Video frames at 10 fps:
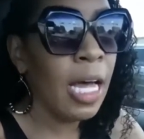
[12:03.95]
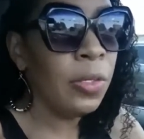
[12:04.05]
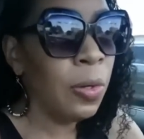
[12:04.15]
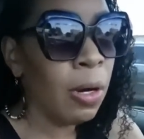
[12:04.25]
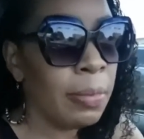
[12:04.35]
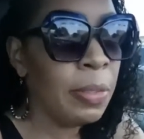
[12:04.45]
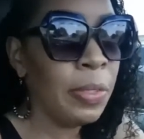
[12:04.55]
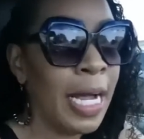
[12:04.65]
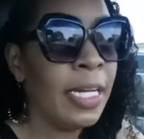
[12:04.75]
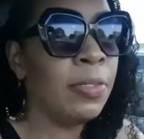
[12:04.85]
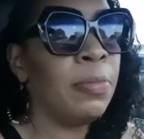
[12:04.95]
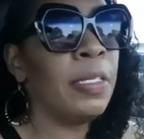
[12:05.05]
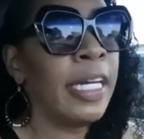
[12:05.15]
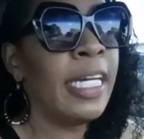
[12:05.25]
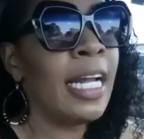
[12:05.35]
normally when I get on a
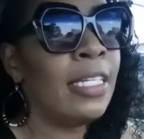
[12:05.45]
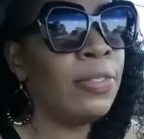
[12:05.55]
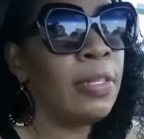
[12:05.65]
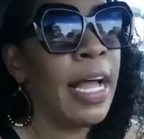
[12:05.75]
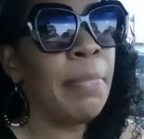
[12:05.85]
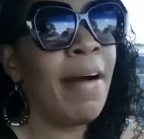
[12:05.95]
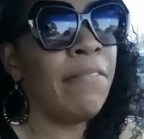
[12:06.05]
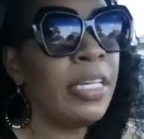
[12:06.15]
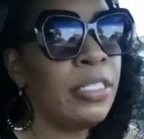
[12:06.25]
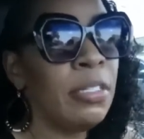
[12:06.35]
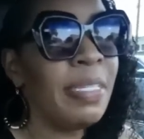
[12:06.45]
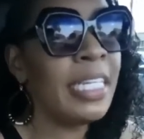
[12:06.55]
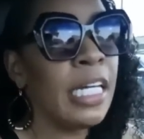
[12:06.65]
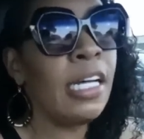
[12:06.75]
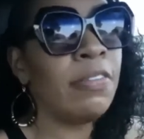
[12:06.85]
plane, I do like my feet to be
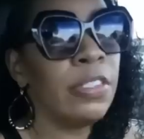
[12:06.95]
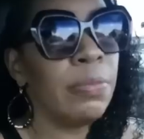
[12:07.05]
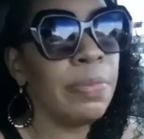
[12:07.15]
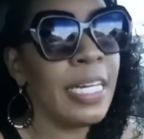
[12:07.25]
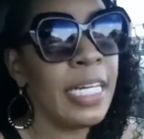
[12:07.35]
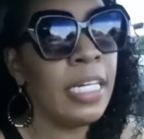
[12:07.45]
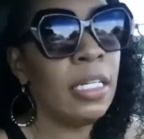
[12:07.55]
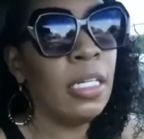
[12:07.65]
covered, but